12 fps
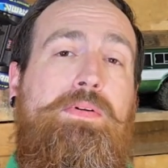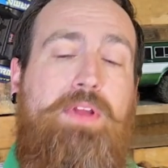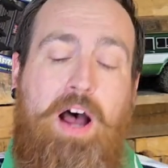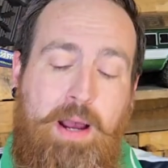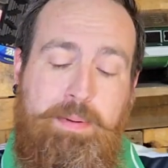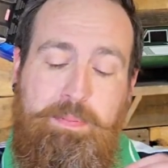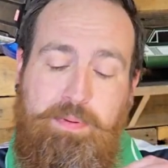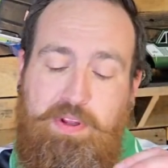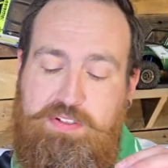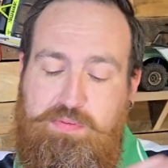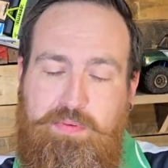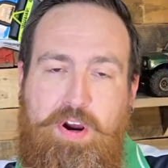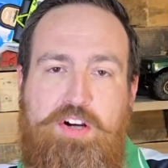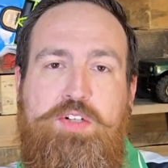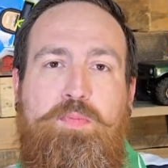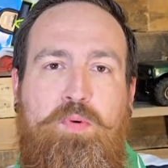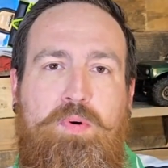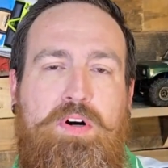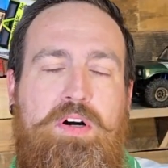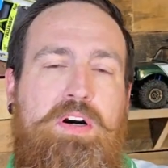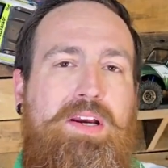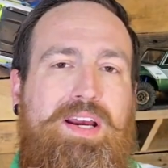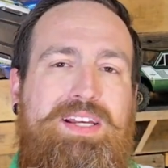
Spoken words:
The Hobbywing Rushmore